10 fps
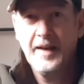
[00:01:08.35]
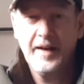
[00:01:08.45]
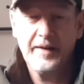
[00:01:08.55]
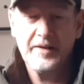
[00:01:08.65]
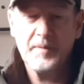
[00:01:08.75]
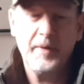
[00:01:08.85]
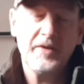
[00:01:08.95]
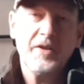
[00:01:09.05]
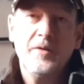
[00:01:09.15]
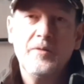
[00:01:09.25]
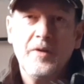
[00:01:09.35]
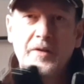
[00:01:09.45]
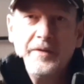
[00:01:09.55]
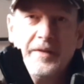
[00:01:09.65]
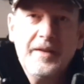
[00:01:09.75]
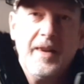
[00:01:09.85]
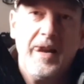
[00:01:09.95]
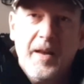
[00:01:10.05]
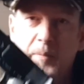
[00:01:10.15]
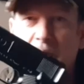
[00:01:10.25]
and I spent it all on
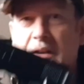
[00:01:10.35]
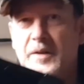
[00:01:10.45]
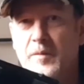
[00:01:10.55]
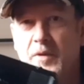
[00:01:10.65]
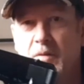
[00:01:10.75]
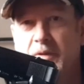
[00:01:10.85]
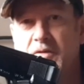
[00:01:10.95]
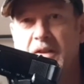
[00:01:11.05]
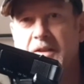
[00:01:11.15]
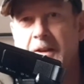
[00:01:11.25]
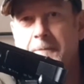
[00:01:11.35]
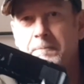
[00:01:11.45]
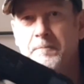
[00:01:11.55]
brand new Milbro G10.